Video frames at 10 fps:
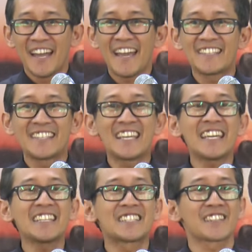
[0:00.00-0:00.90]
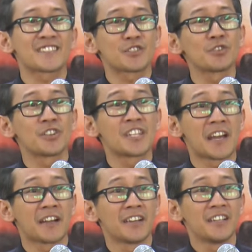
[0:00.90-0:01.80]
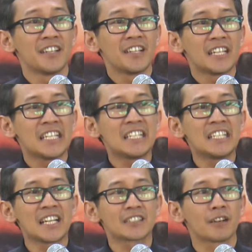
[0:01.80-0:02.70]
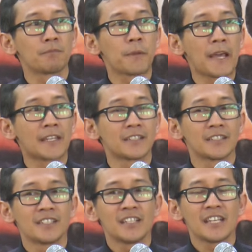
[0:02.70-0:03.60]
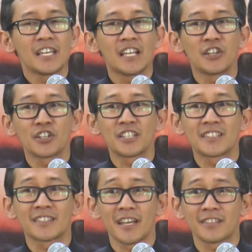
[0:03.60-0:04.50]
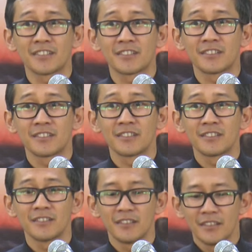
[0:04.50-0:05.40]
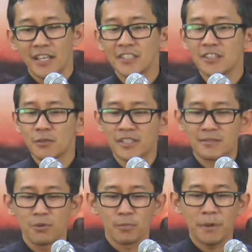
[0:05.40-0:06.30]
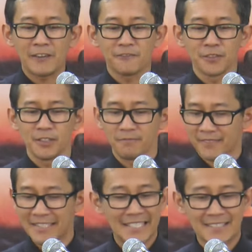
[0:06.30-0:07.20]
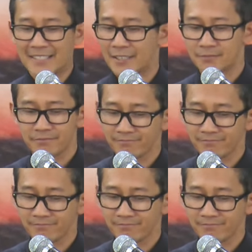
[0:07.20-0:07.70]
And he just stood there. He did not complain. He learned his lessons. And you know what's more painful? Listen.